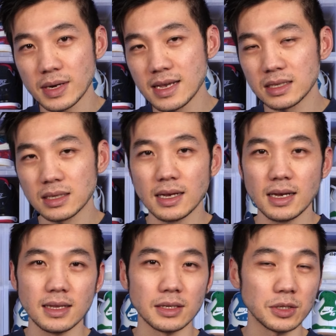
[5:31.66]
3s.
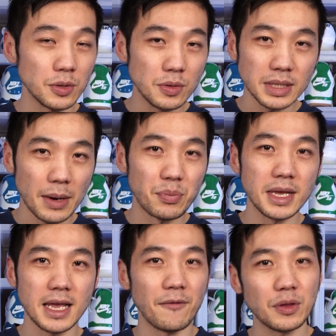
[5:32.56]
The 2s are pretty
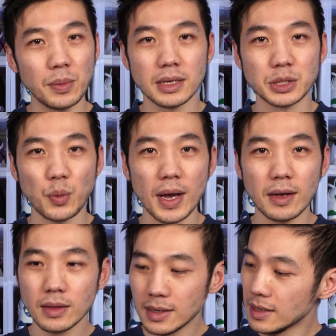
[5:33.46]
comfortable as
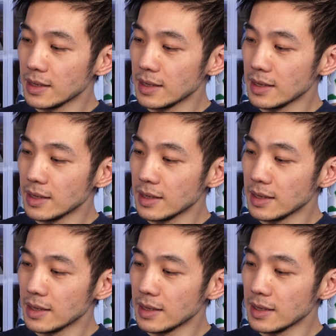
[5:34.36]
well.